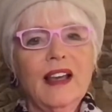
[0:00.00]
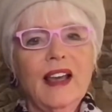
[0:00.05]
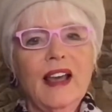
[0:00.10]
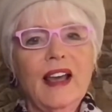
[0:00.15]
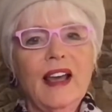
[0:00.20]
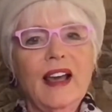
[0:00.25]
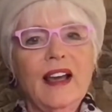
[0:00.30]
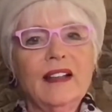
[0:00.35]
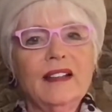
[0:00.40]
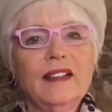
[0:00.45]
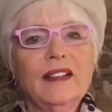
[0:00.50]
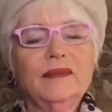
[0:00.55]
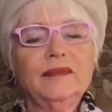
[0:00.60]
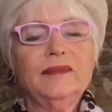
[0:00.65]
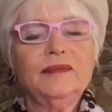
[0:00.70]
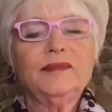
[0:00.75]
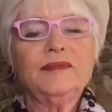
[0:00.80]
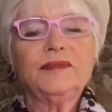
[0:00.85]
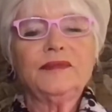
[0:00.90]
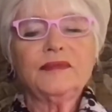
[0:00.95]
And
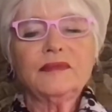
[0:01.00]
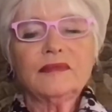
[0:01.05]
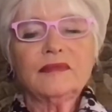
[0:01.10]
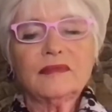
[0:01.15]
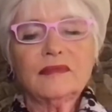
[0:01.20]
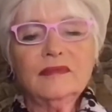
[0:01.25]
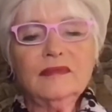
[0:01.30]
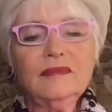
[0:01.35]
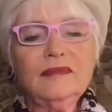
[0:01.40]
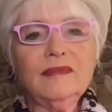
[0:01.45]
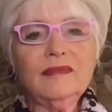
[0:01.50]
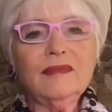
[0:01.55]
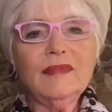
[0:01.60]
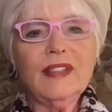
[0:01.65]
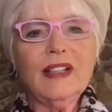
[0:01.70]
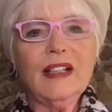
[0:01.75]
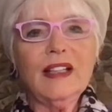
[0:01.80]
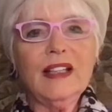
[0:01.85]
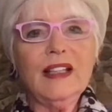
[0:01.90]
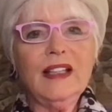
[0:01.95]

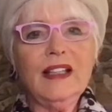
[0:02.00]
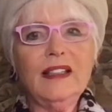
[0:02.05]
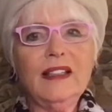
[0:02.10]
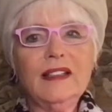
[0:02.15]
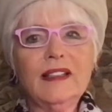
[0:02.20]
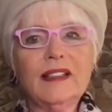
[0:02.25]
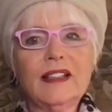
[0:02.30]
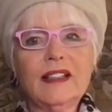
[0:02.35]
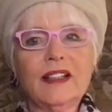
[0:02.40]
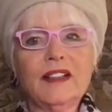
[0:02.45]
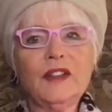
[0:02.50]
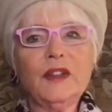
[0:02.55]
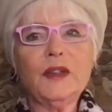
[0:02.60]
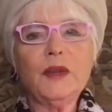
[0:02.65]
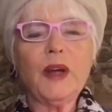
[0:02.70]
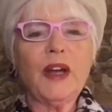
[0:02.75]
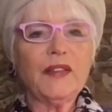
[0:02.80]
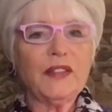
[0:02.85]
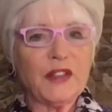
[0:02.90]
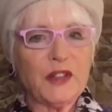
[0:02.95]
he said, "You
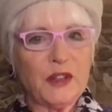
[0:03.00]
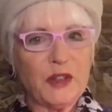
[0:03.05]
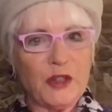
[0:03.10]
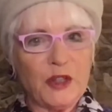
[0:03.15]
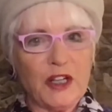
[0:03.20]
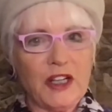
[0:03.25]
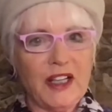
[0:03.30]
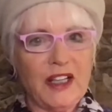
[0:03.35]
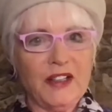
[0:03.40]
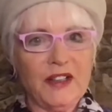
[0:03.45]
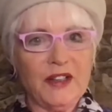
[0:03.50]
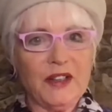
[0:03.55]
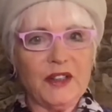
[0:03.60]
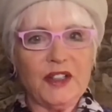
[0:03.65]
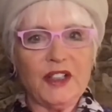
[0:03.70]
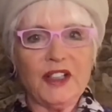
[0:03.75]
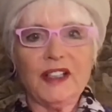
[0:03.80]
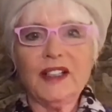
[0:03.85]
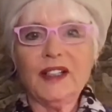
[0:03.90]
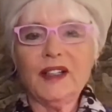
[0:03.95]
have a certain
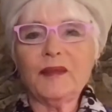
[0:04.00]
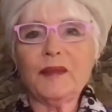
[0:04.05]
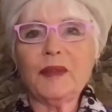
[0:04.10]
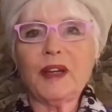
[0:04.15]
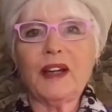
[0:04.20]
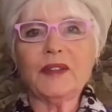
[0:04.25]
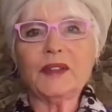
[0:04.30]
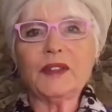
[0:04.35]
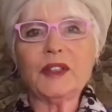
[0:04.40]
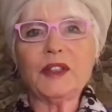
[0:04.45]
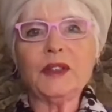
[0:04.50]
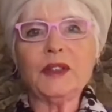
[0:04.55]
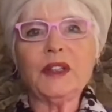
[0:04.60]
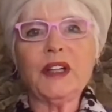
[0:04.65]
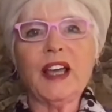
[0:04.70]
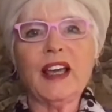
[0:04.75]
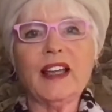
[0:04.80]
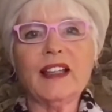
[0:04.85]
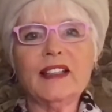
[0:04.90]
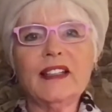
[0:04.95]
energy about you,
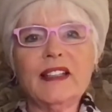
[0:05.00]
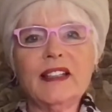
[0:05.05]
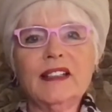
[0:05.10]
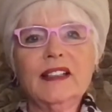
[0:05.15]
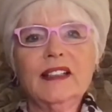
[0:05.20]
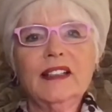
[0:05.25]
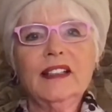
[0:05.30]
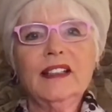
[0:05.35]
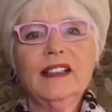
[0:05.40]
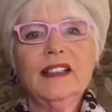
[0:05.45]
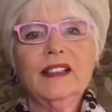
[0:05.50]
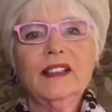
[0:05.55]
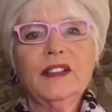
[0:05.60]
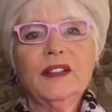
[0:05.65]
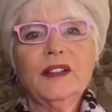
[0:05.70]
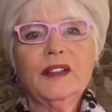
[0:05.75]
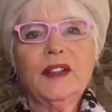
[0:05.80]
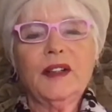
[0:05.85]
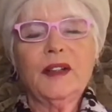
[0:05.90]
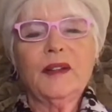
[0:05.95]
and
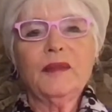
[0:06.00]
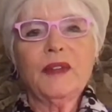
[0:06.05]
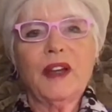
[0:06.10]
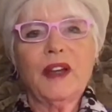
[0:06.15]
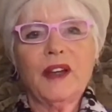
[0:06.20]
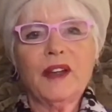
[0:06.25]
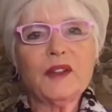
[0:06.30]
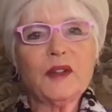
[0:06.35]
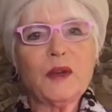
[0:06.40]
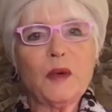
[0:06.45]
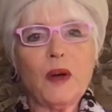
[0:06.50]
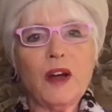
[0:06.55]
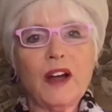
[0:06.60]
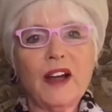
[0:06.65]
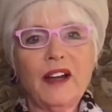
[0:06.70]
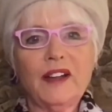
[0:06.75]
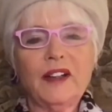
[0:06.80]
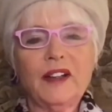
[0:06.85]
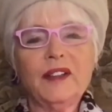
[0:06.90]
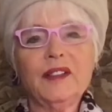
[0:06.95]
may I
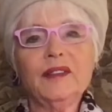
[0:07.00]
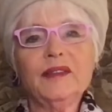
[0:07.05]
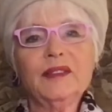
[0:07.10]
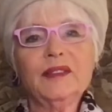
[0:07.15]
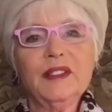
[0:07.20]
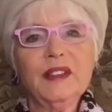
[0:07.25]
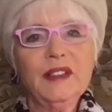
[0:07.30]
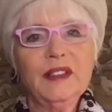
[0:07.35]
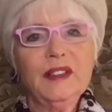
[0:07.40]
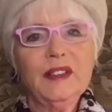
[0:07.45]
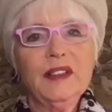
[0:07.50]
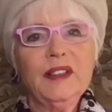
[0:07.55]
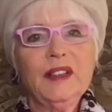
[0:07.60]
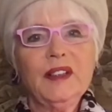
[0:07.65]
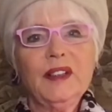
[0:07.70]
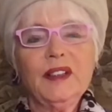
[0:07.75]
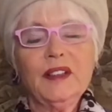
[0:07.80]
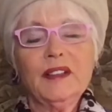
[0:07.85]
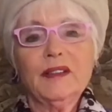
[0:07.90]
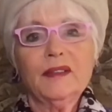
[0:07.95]
inquire
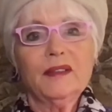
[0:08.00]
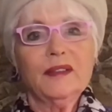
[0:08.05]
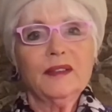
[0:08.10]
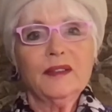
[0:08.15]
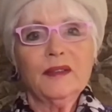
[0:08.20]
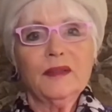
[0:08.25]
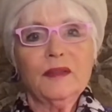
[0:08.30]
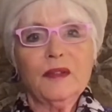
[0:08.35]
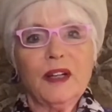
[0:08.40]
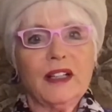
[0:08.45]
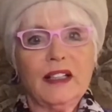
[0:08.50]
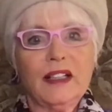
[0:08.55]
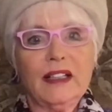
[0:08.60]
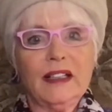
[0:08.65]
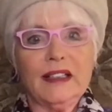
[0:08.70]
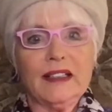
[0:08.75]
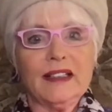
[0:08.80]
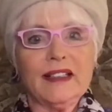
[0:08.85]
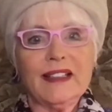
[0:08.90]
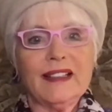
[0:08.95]
what it
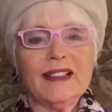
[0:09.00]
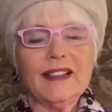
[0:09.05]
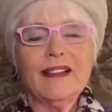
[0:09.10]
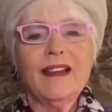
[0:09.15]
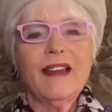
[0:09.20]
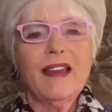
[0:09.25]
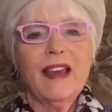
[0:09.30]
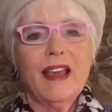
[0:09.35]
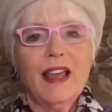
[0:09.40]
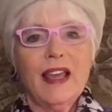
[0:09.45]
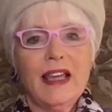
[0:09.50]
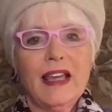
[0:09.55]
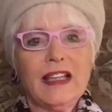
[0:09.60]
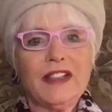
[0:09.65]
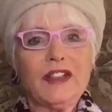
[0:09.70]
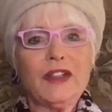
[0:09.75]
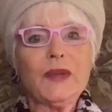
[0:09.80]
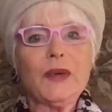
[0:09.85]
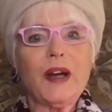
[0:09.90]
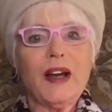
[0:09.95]
is?"
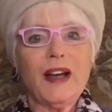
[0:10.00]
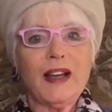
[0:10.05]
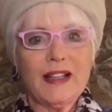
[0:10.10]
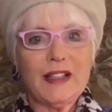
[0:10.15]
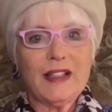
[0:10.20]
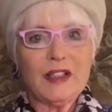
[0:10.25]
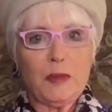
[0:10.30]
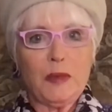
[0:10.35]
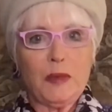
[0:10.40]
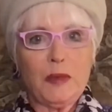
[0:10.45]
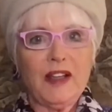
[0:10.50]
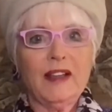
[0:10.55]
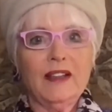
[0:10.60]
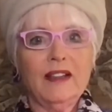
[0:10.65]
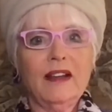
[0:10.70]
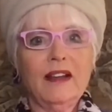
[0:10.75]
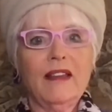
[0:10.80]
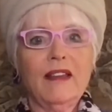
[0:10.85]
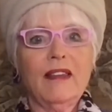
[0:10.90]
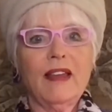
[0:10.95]
And so I
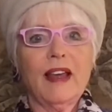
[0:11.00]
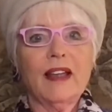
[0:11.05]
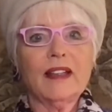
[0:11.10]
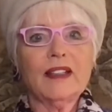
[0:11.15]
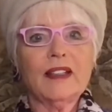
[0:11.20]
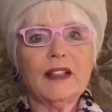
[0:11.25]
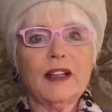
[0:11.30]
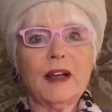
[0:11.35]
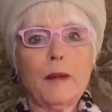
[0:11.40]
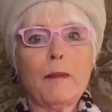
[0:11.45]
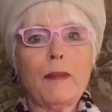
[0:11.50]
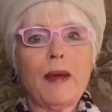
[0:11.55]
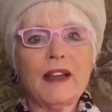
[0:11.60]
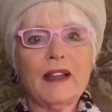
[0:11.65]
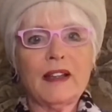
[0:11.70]
explained that my